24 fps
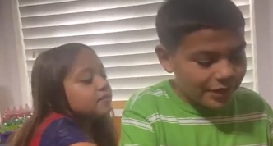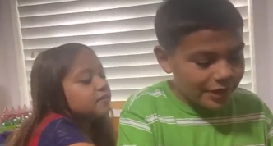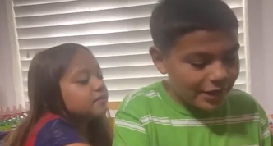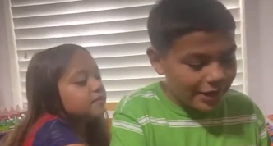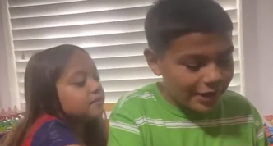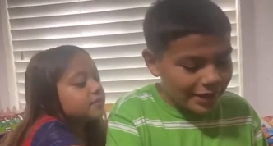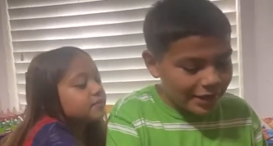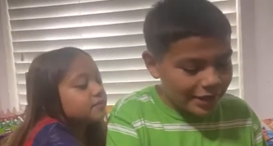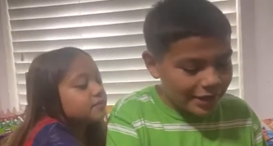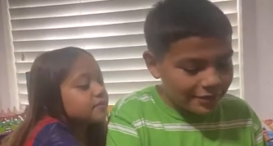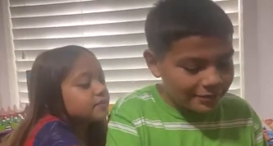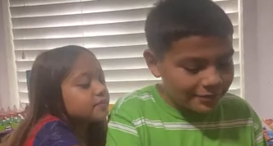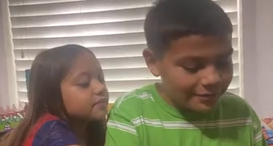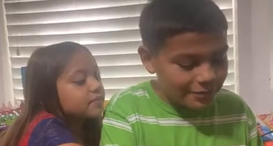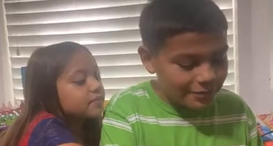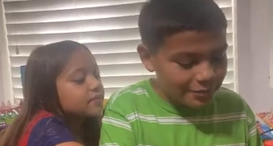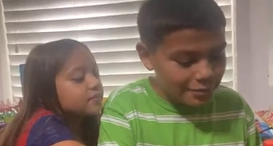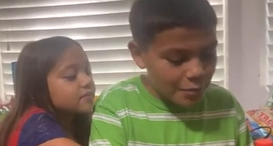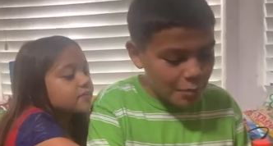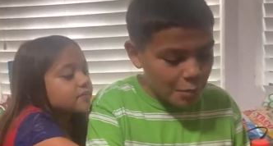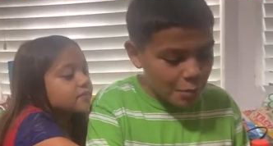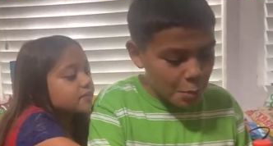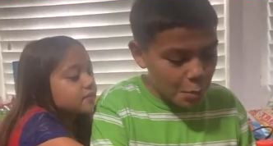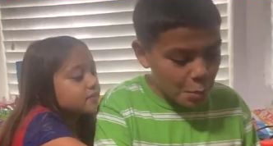Speaker 1: Yeah.
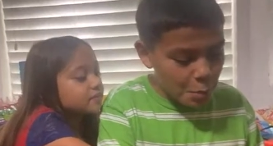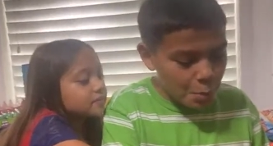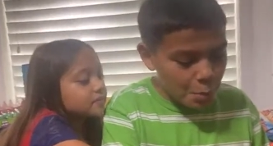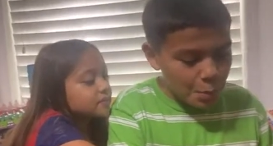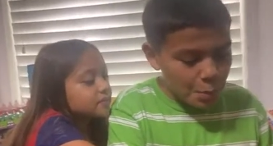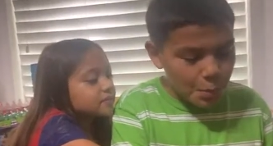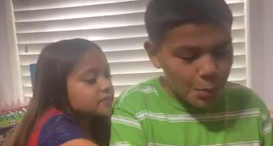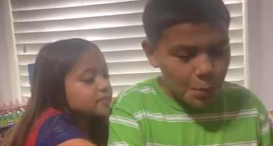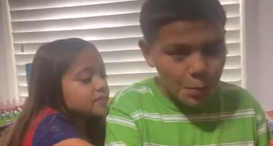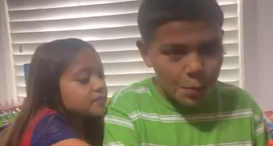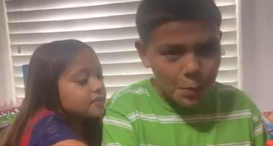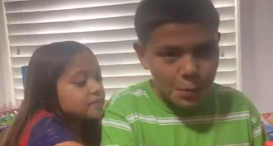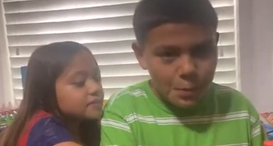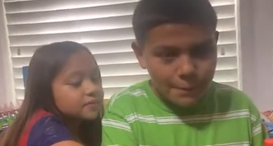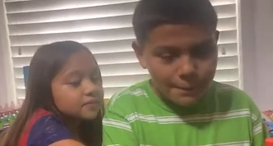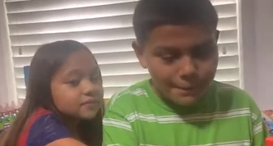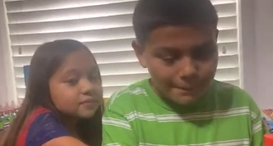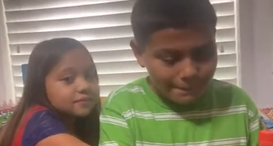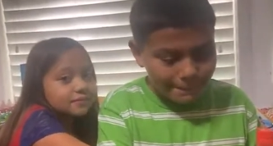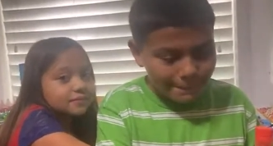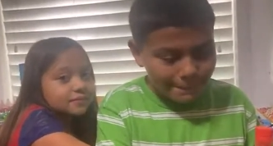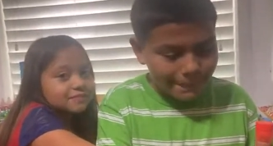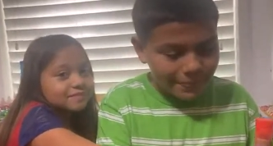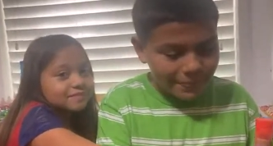And the red
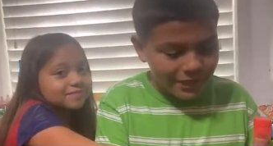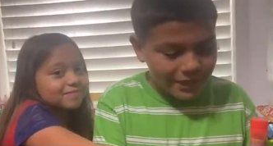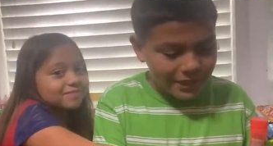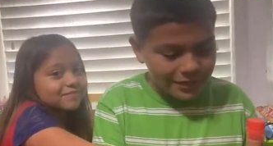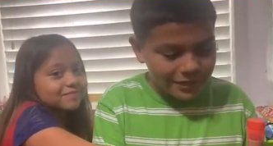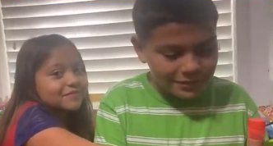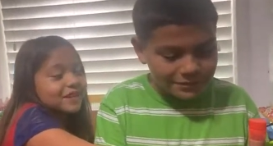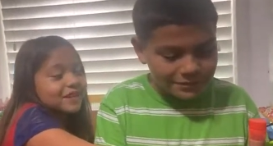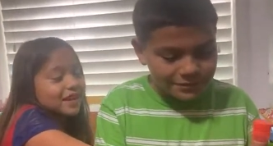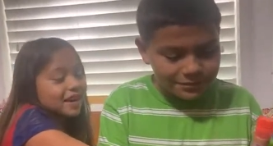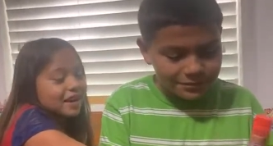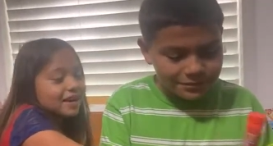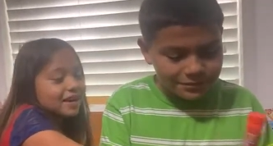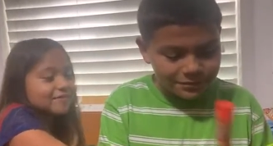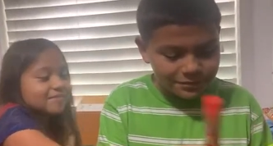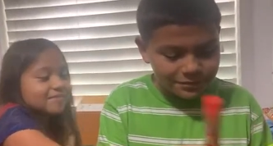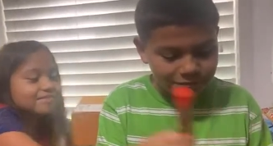with the red? Yeah.